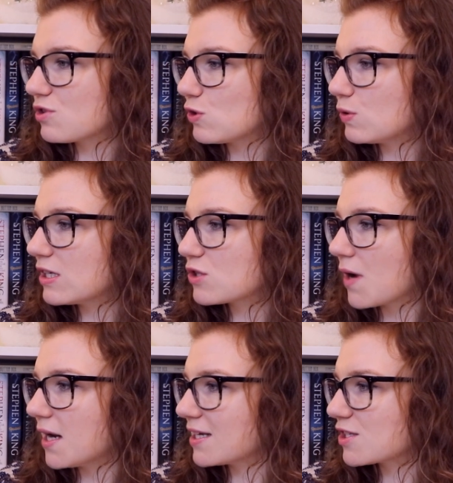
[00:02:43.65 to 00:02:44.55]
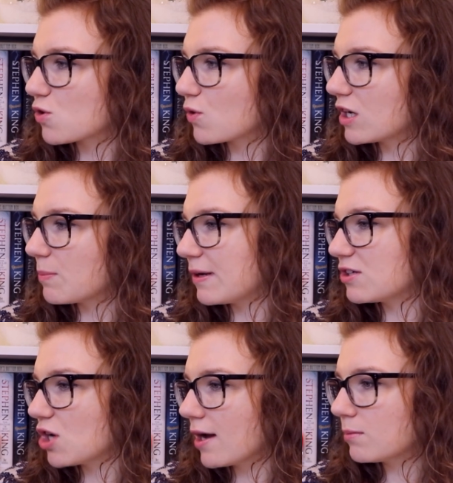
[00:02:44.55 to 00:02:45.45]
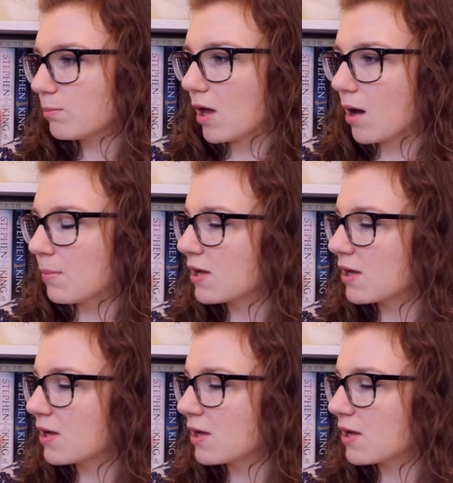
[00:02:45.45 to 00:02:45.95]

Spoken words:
Soon he's writing a story about a giant blob